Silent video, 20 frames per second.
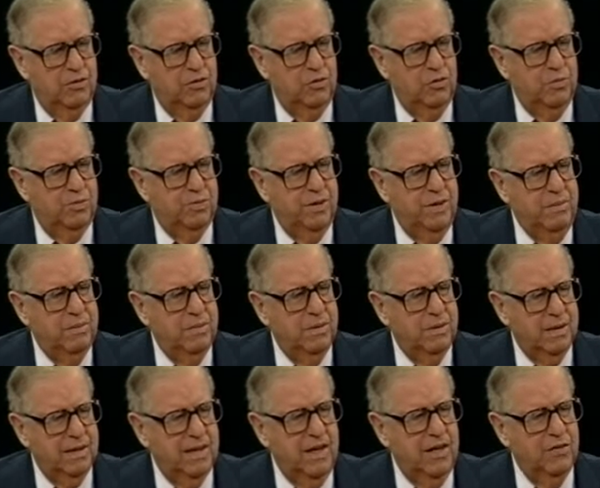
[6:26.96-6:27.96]
supreme
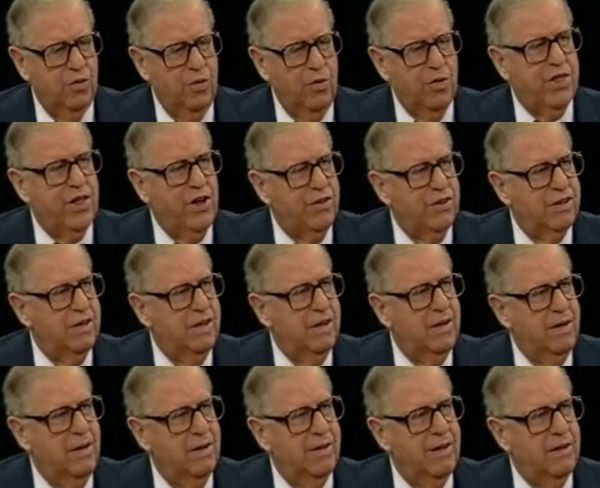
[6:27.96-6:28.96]
kind of authority.
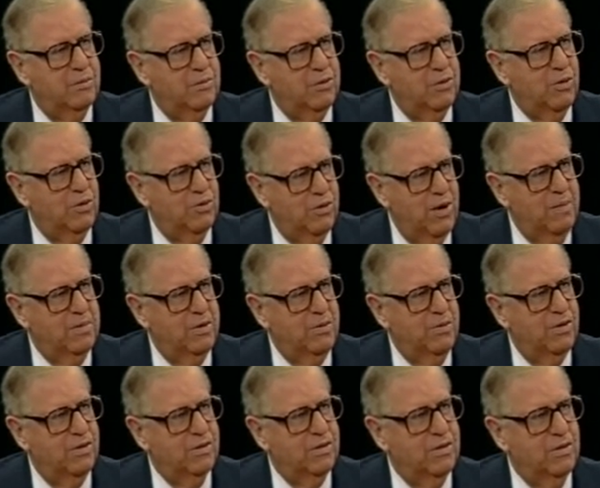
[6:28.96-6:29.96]
That was what Rabin
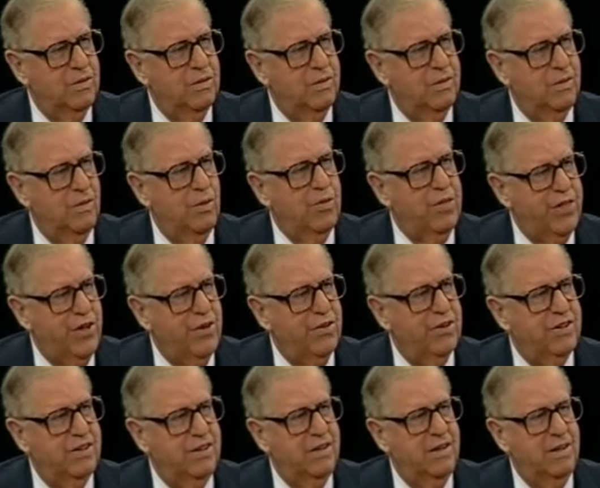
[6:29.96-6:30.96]
was,
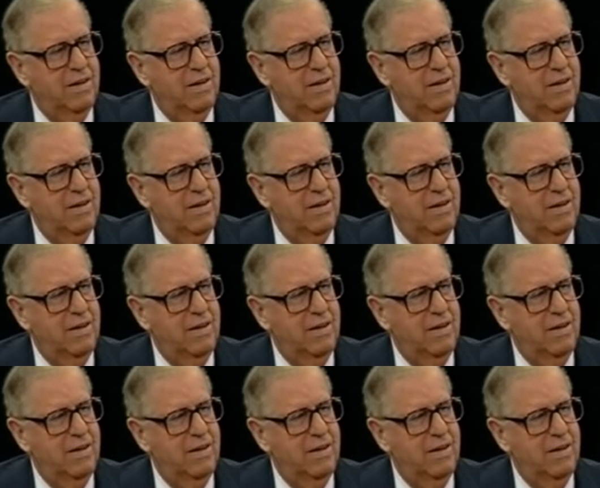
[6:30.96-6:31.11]
authority.